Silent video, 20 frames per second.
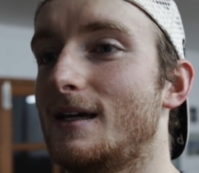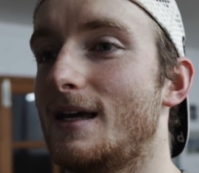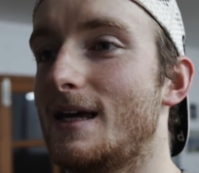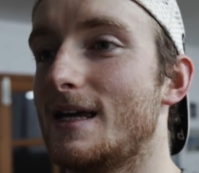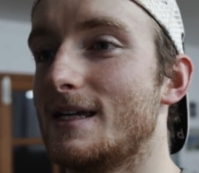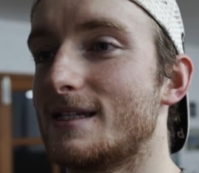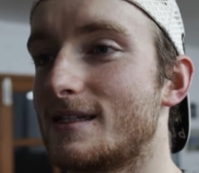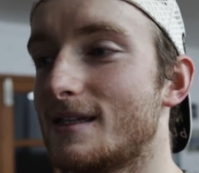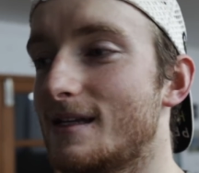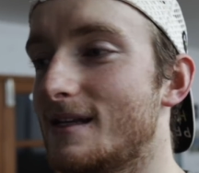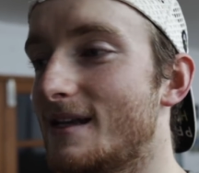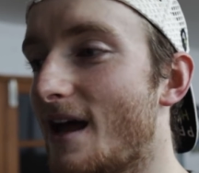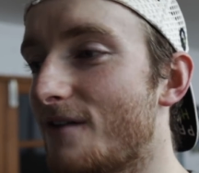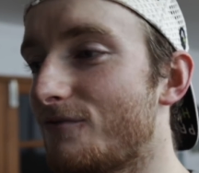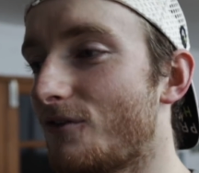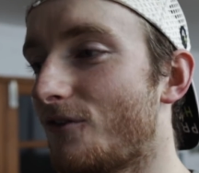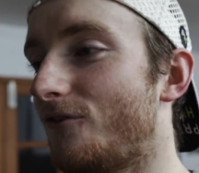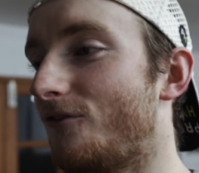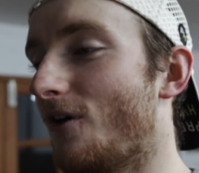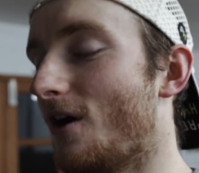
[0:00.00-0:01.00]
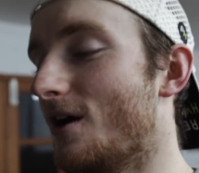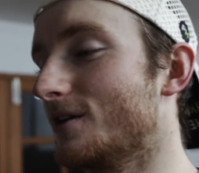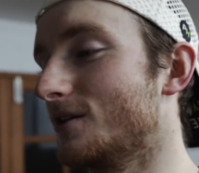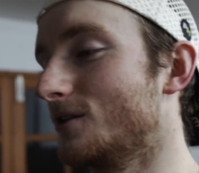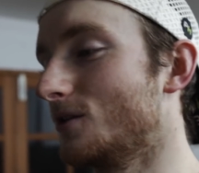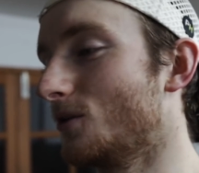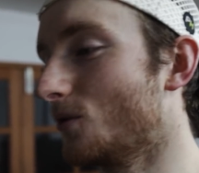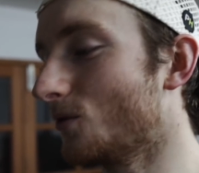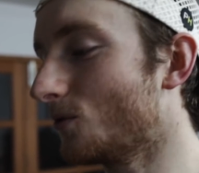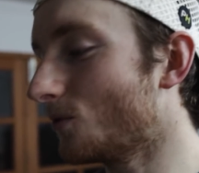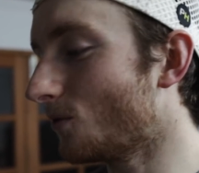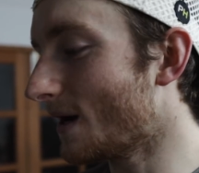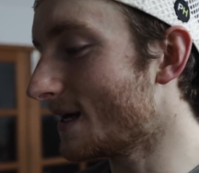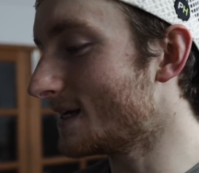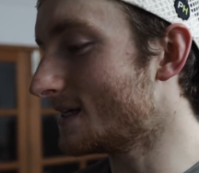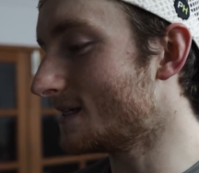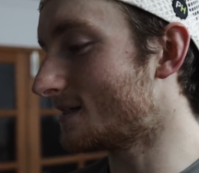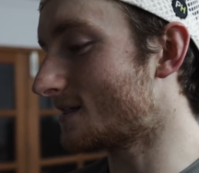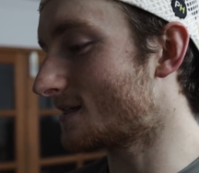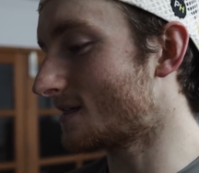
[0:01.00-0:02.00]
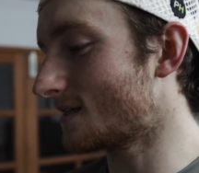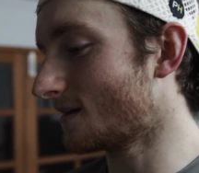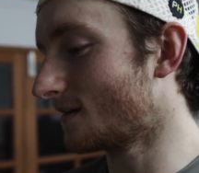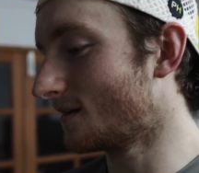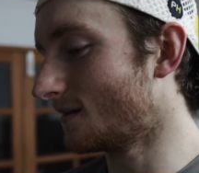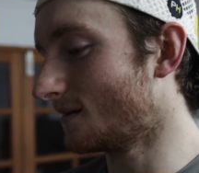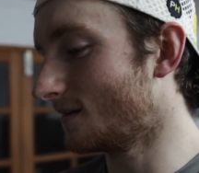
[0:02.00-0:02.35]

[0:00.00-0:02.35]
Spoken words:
It's never fun. You're always